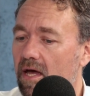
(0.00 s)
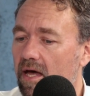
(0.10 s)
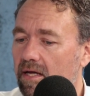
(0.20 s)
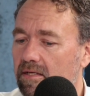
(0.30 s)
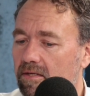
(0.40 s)

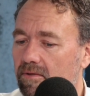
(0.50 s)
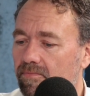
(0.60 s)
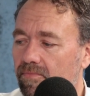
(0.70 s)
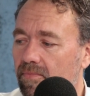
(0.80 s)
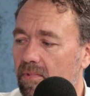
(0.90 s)
and
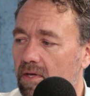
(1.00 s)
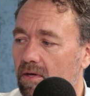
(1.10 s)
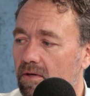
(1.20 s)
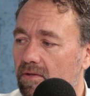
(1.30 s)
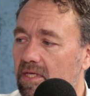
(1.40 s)

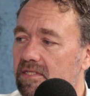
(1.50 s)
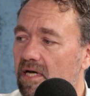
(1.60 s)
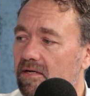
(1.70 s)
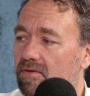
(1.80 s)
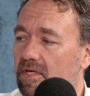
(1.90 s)
these
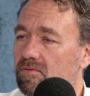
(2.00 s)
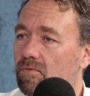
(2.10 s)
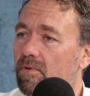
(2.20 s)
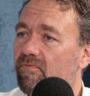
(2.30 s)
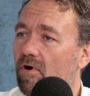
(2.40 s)
kind of things
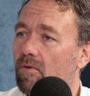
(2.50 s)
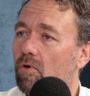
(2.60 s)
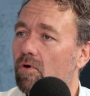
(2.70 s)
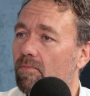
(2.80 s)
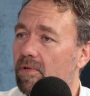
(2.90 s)
would be far
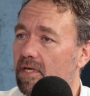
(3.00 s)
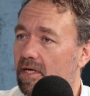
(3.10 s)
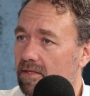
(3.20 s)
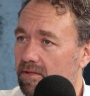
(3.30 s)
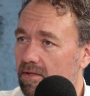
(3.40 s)
more
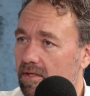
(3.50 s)
complicated.